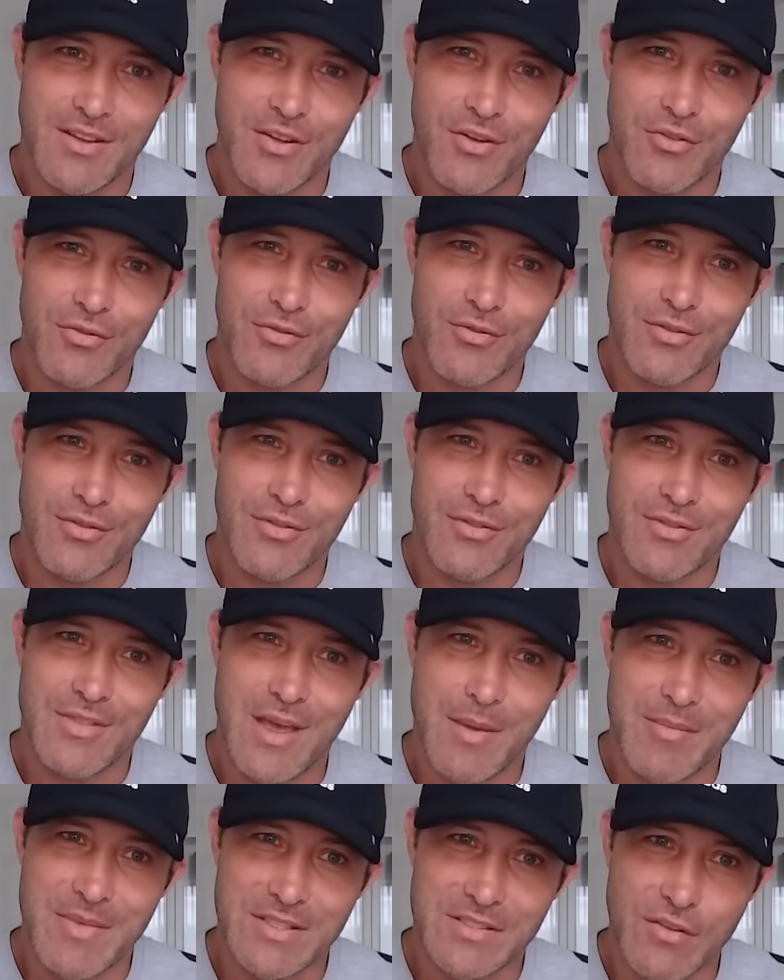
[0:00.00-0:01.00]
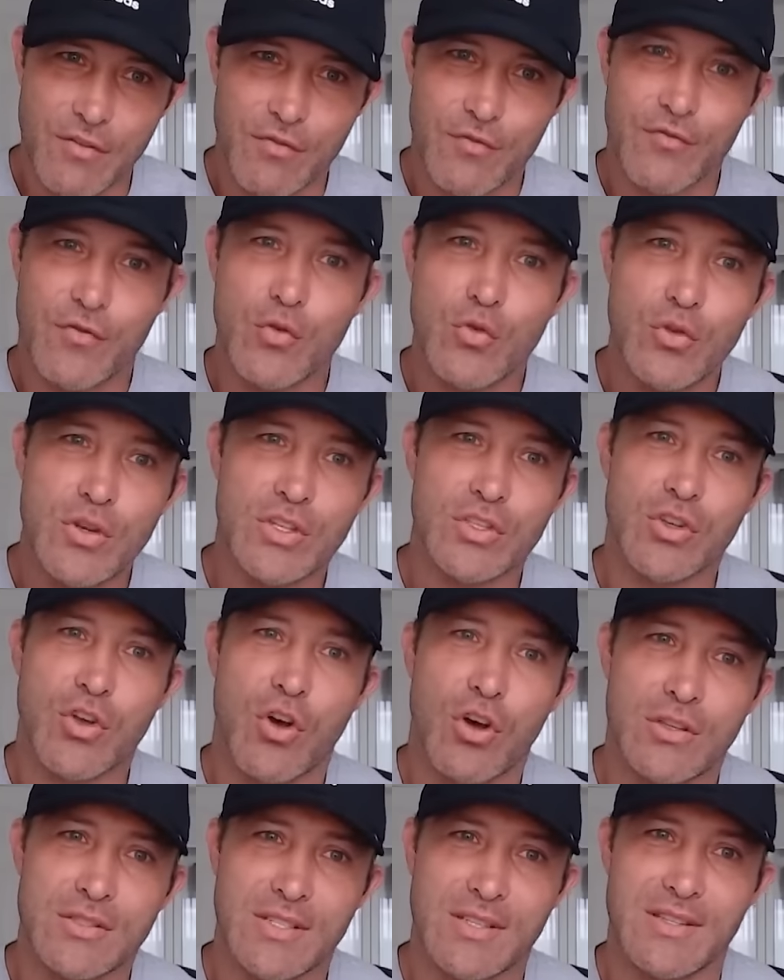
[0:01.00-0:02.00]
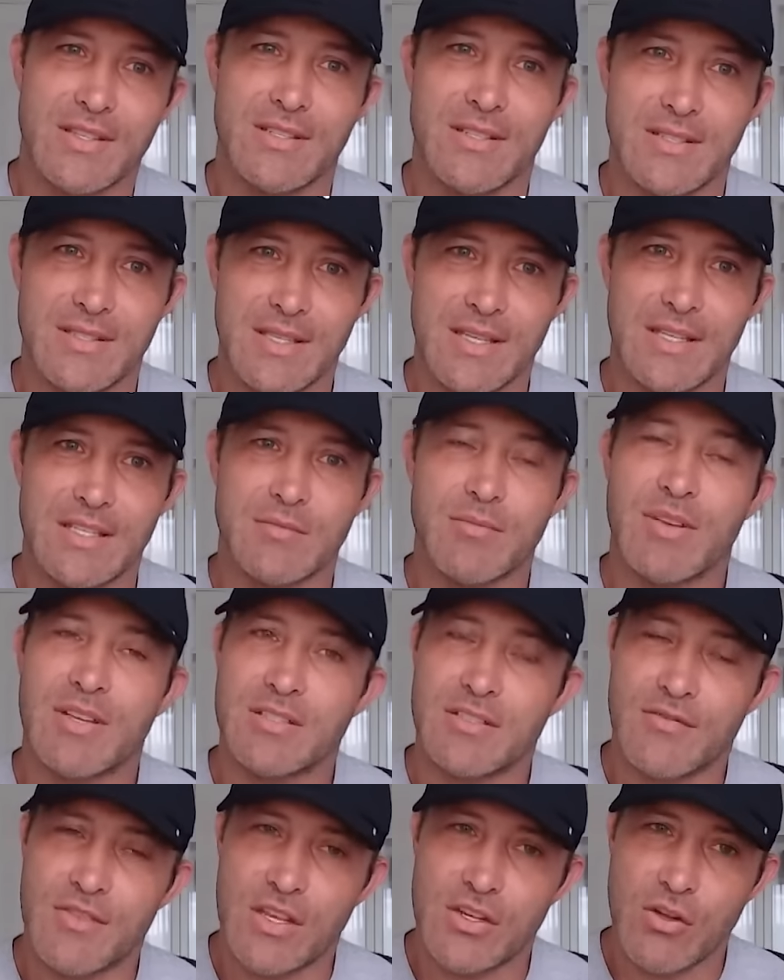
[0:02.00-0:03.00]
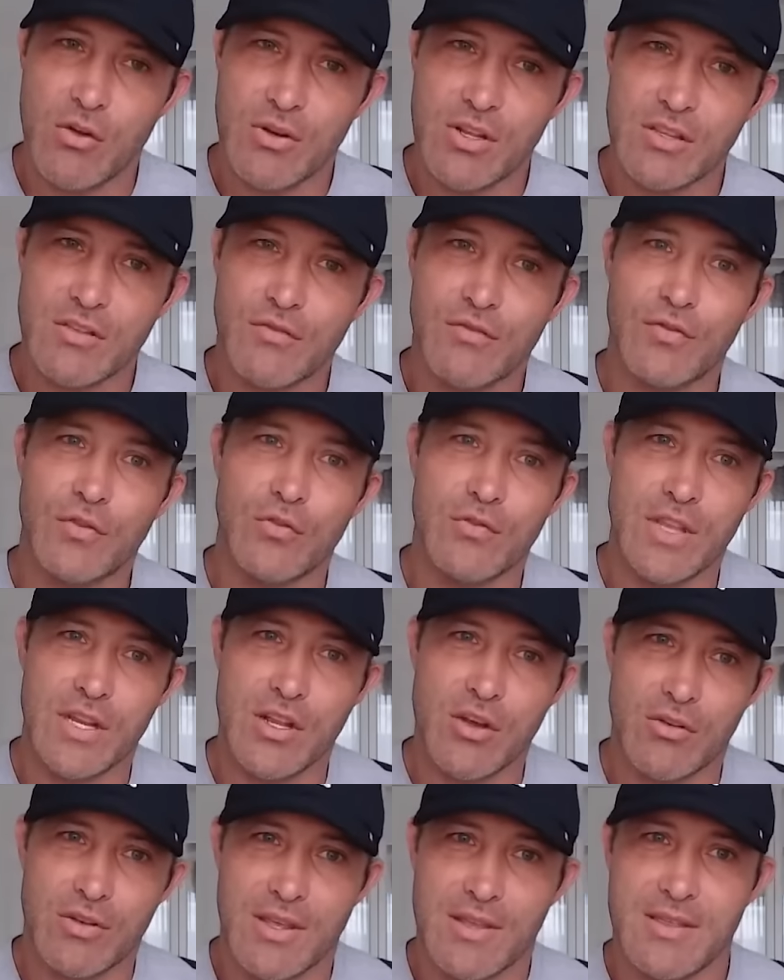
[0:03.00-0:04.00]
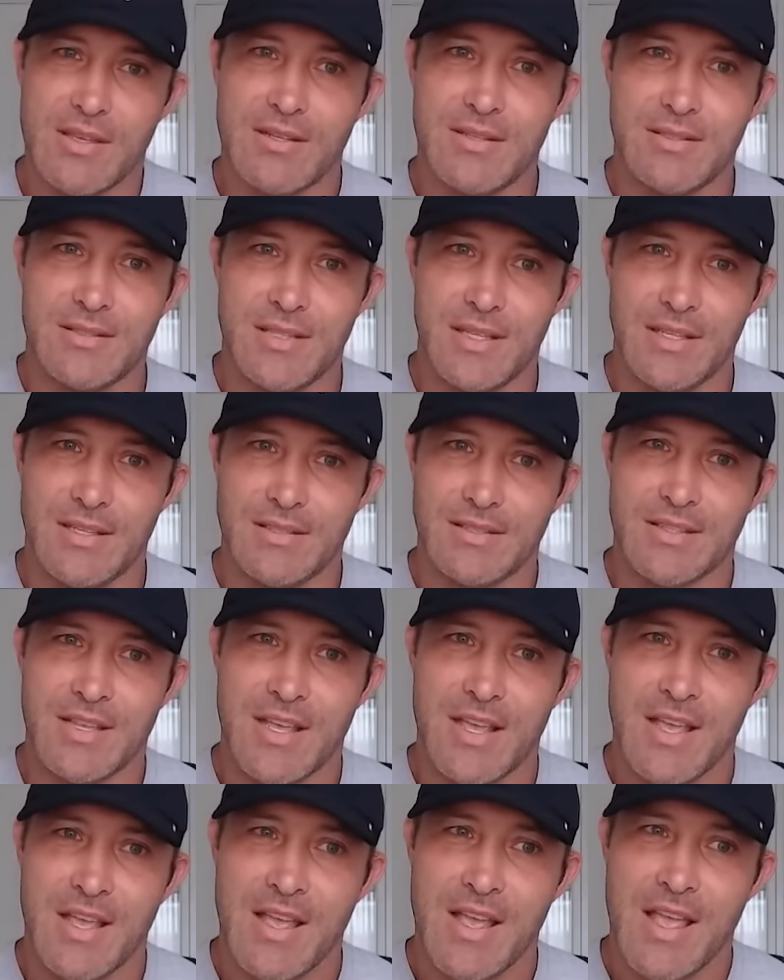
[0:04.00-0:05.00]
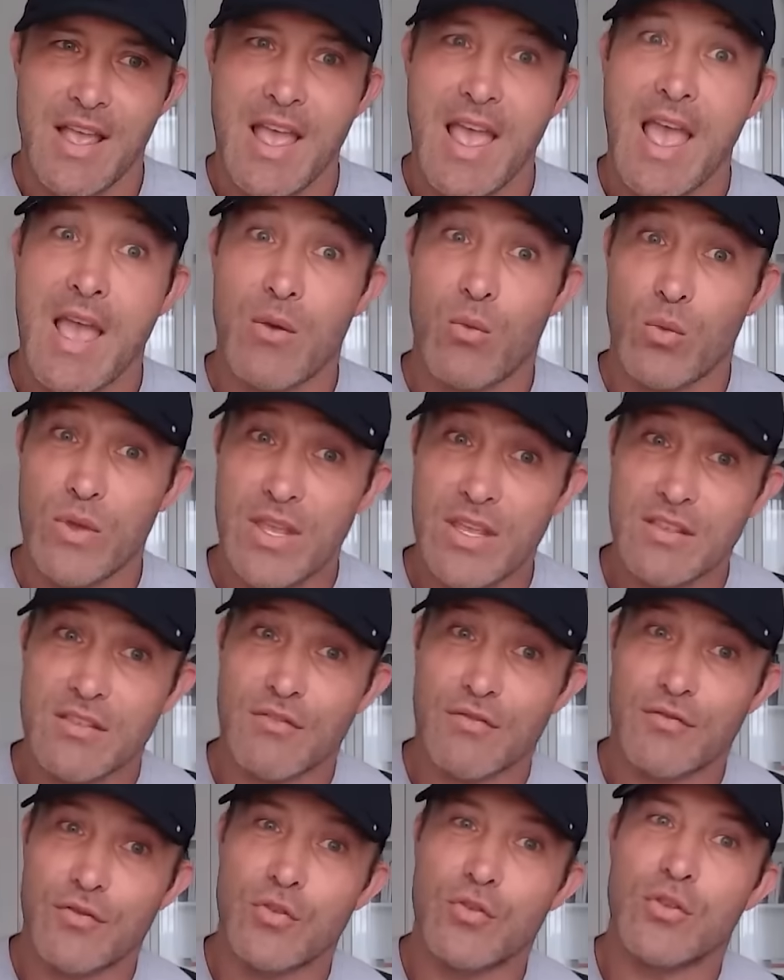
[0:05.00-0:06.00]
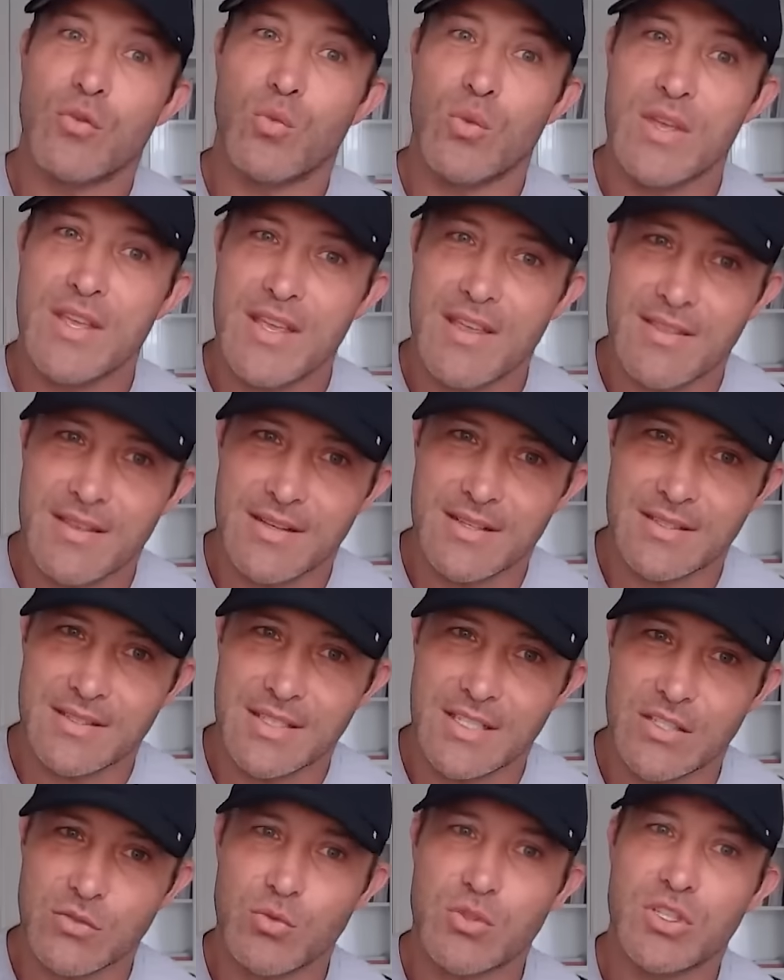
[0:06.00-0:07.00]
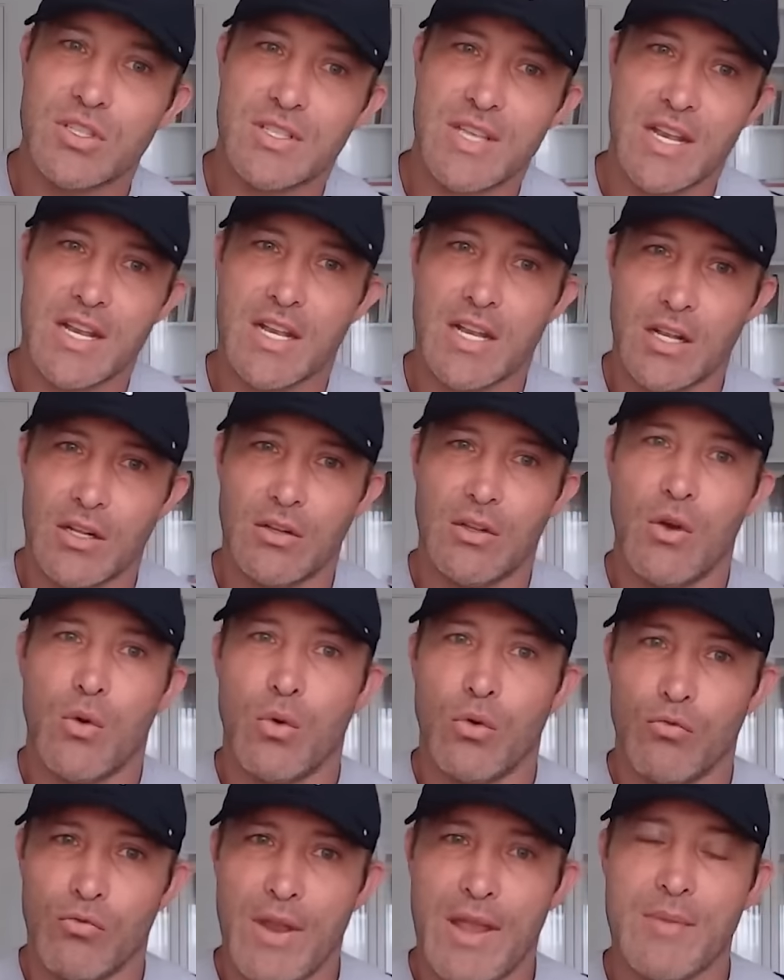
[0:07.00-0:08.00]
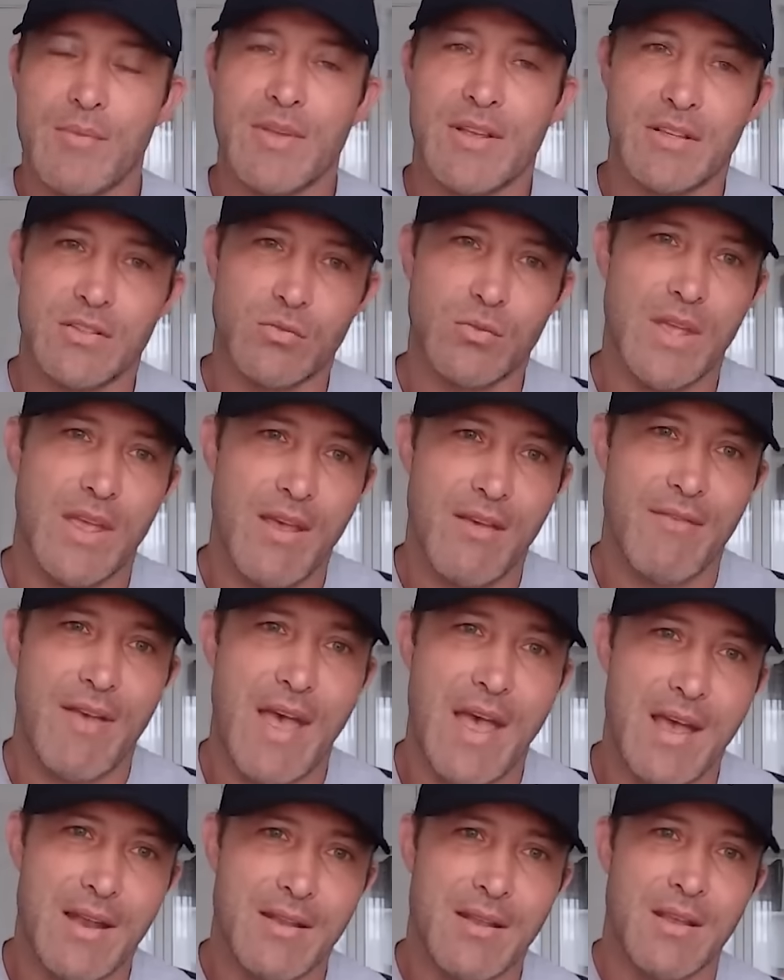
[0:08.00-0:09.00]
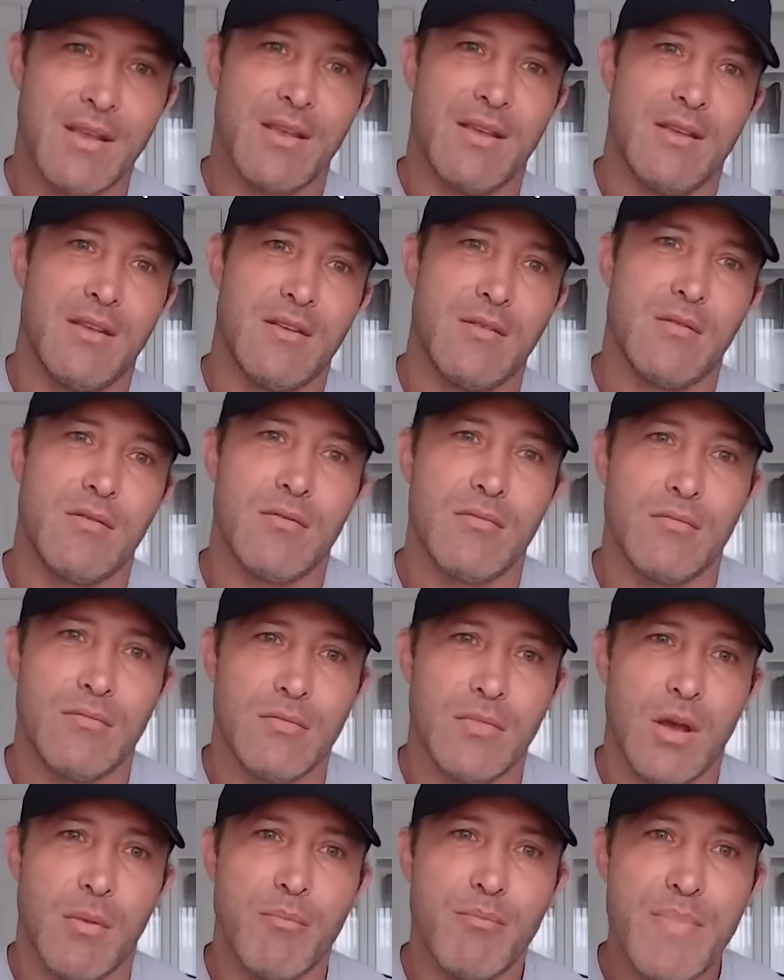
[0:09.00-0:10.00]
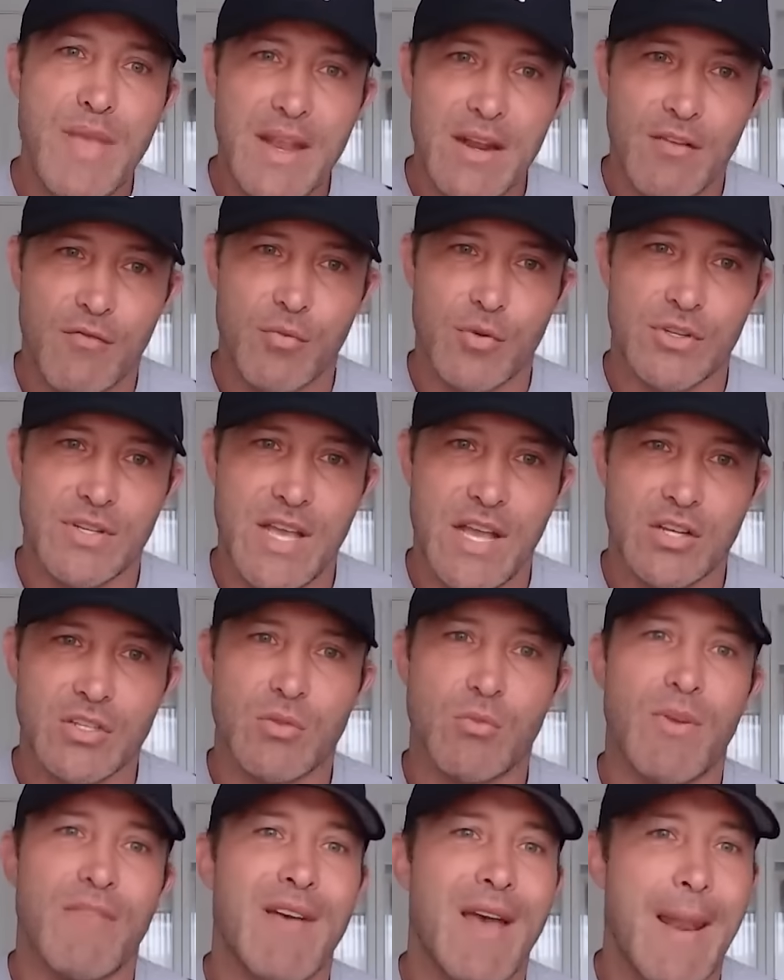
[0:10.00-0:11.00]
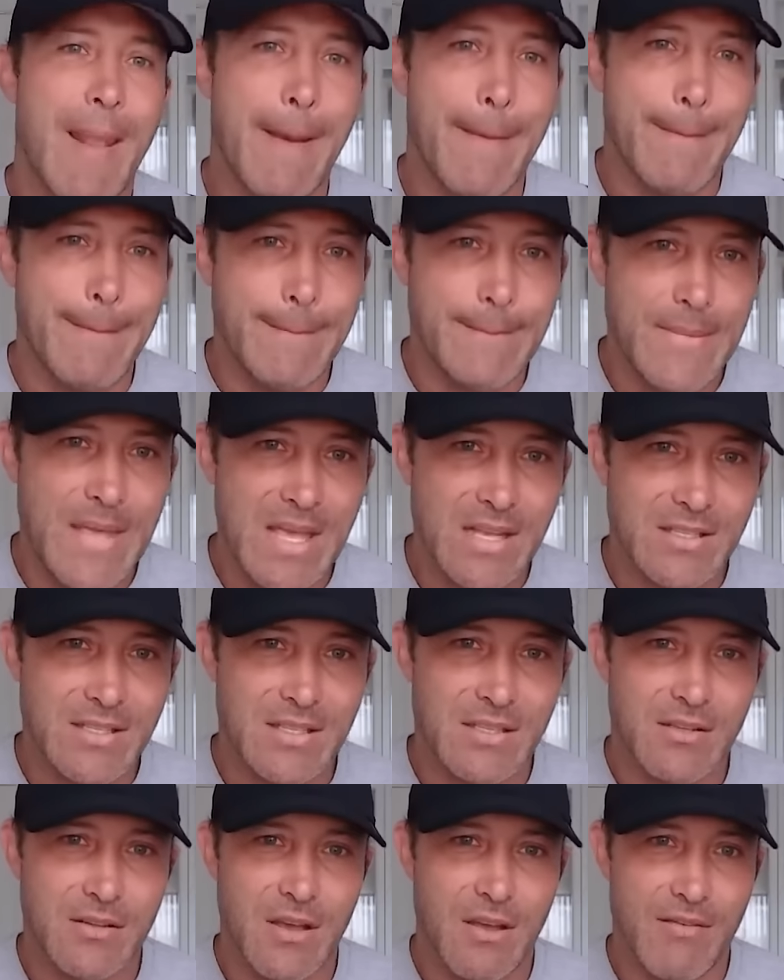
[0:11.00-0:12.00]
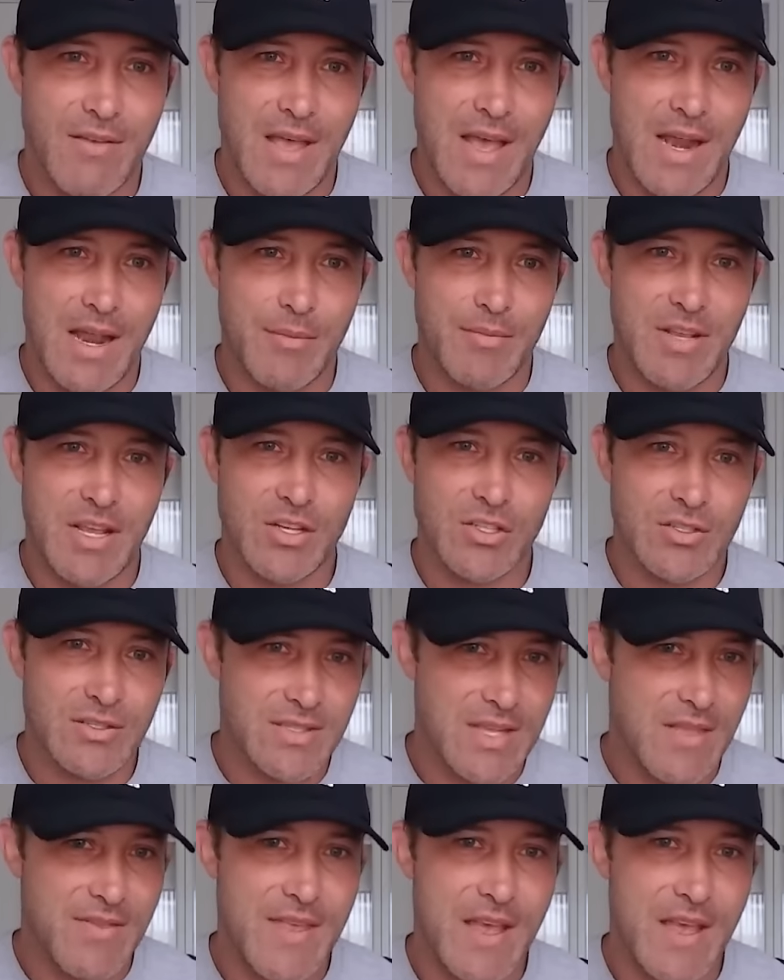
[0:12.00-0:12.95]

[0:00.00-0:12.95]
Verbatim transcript: you know, that means the food is causing the disease, because if they don't eat the food, they don't get the disease. And we eat the food and we get the disease. We just get it at a lower rate because we have had a bit of protection. We've had a bit of adaptation.